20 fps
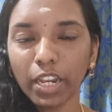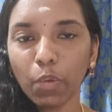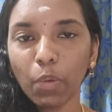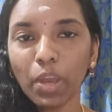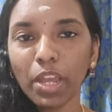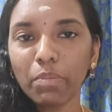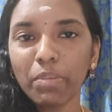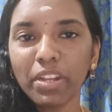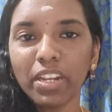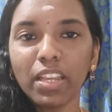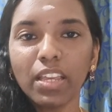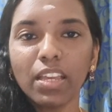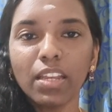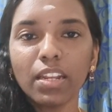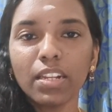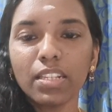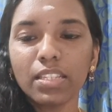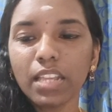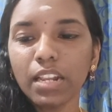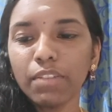requirement
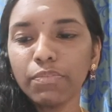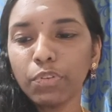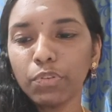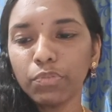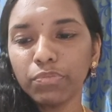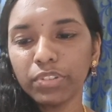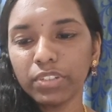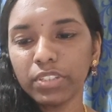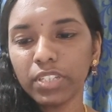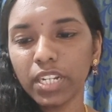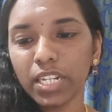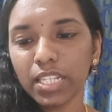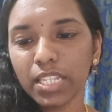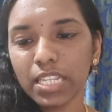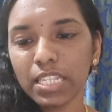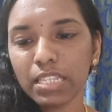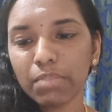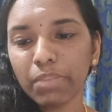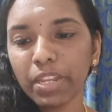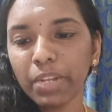here itself for further
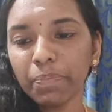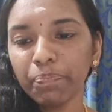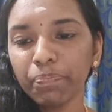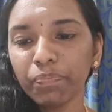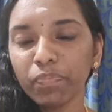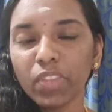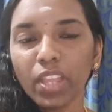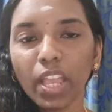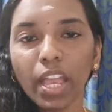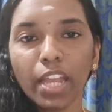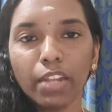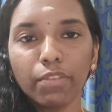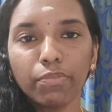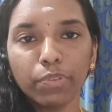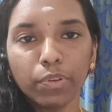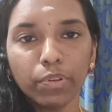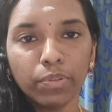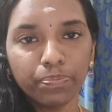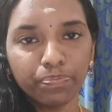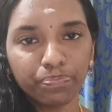assessment and
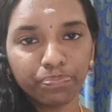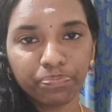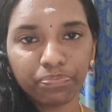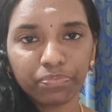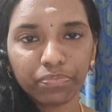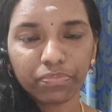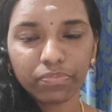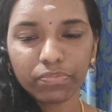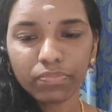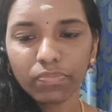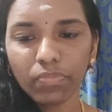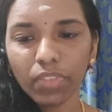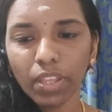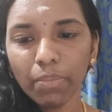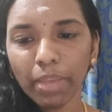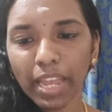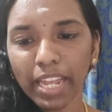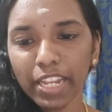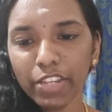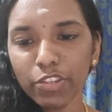for
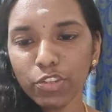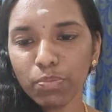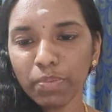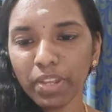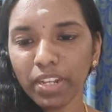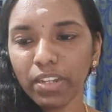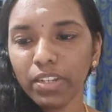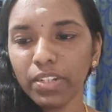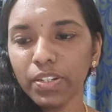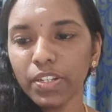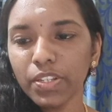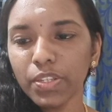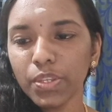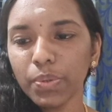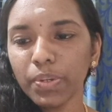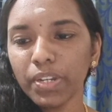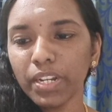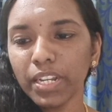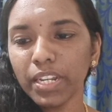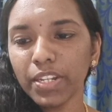management.
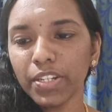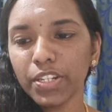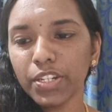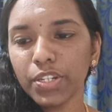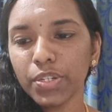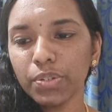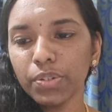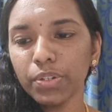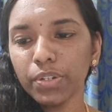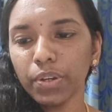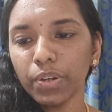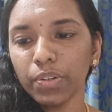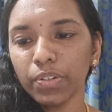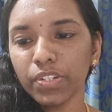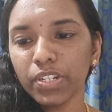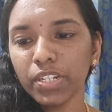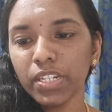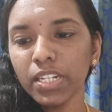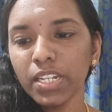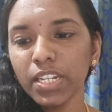Address your letter to
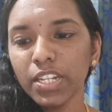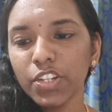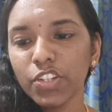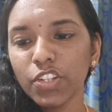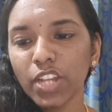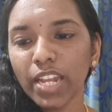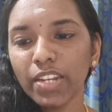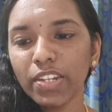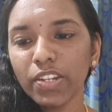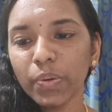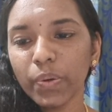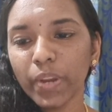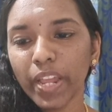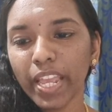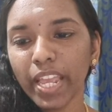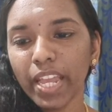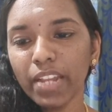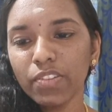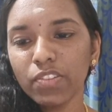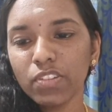Dr. Shadi
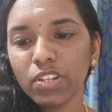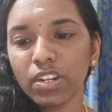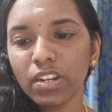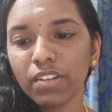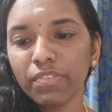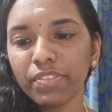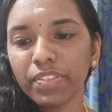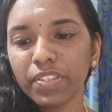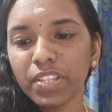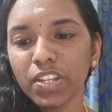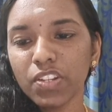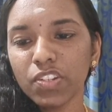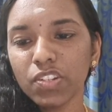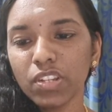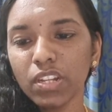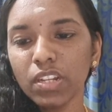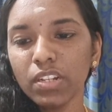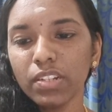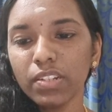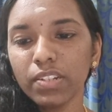Ryan, General
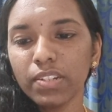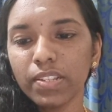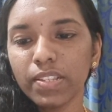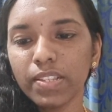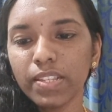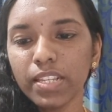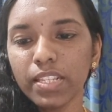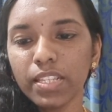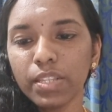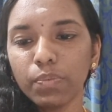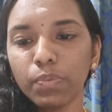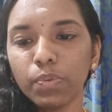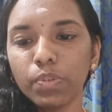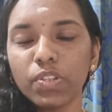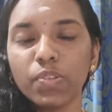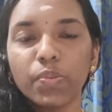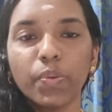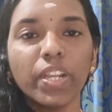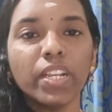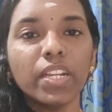Physician, 36
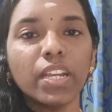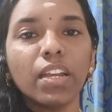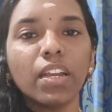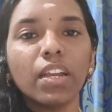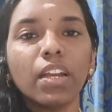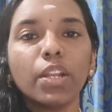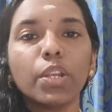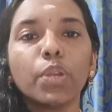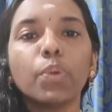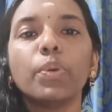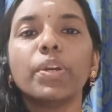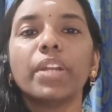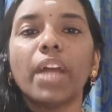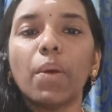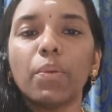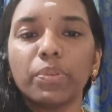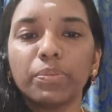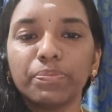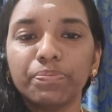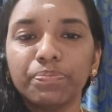Wood Street,
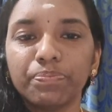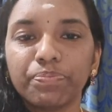Newtown.